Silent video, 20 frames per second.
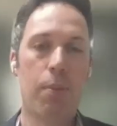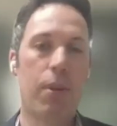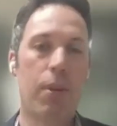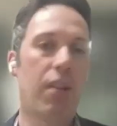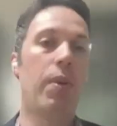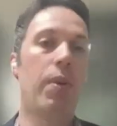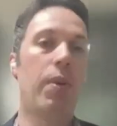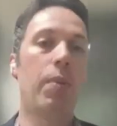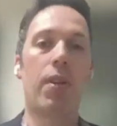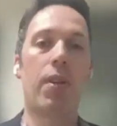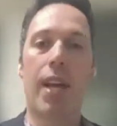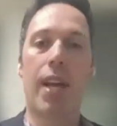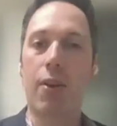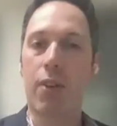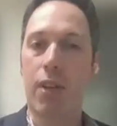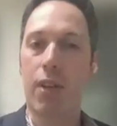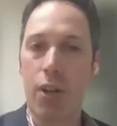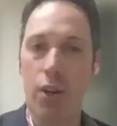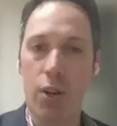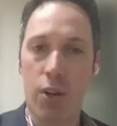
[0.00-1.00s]
But if people are
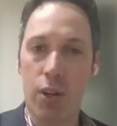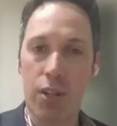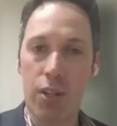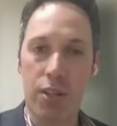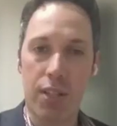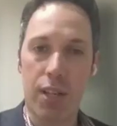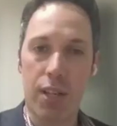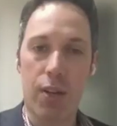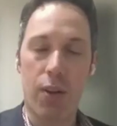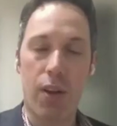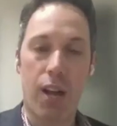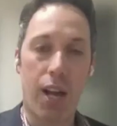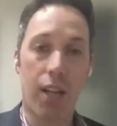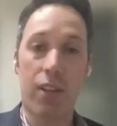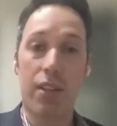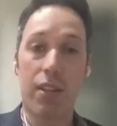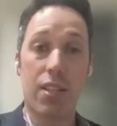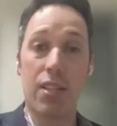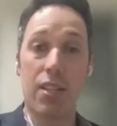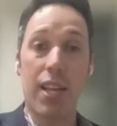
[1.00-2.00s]
now going to herd, you know,
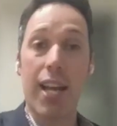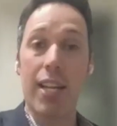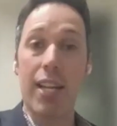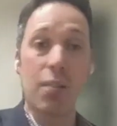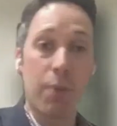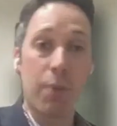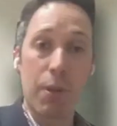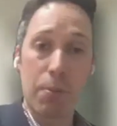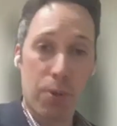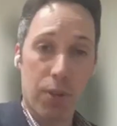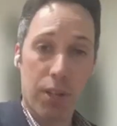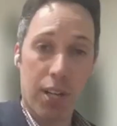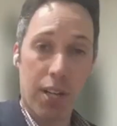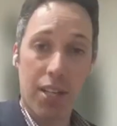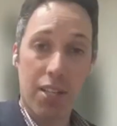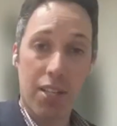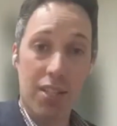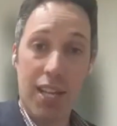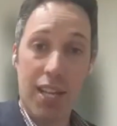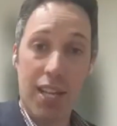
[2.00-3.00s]
all the right. science people are
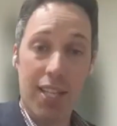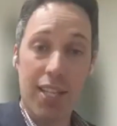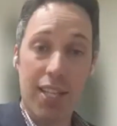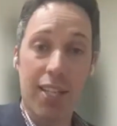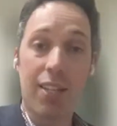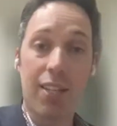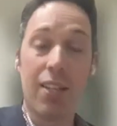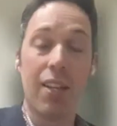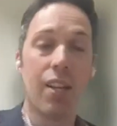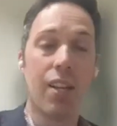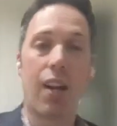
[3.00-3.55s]
going to stay here,